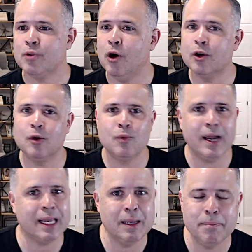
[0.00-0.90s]
on a
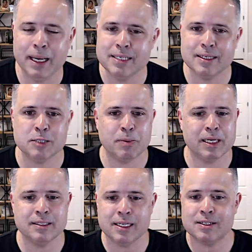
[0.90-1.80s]
regular basis
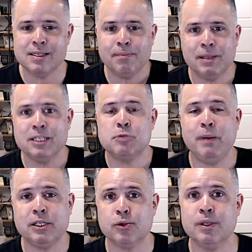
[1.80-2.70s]
because there's something special.